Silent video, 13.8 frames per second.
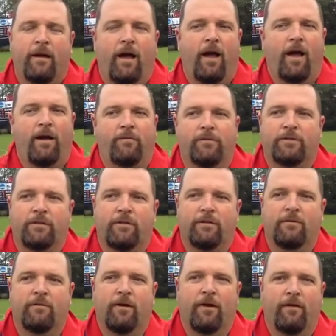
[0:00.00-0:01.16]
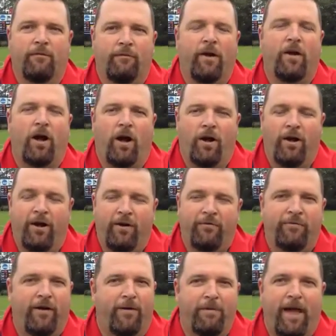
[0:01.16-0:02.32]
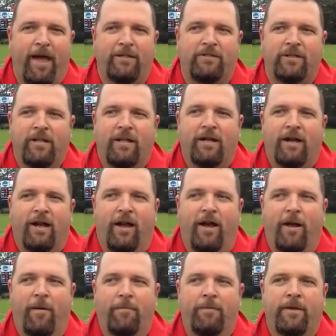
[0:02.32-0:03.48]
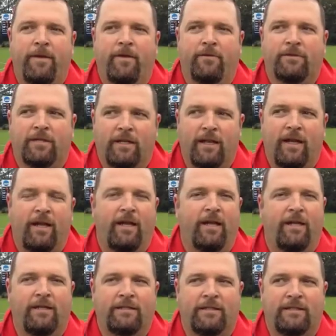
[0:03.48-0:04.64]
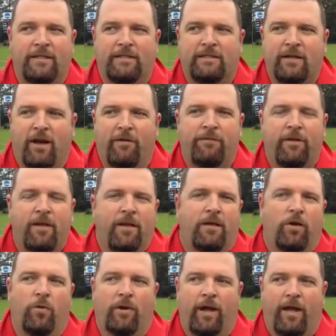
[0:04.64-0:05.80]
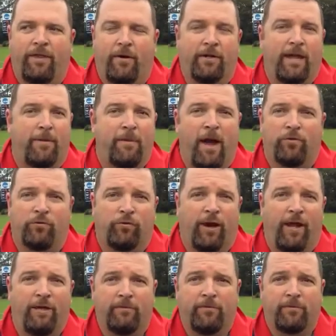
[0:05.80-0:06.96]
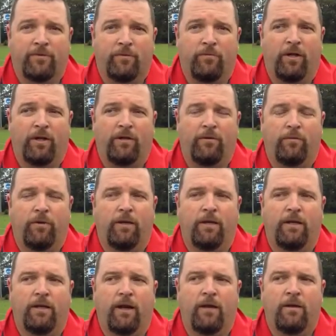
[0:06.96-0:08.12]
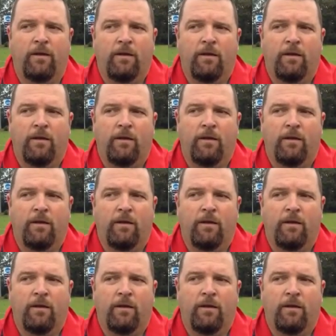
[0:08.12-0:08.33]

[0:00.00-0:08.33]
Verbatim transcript: Uh, it was a, a very hard, hard-fought match. Um, you know, Sunday in SEC is tough. You know, we, I thought we came out great. Really, really uh,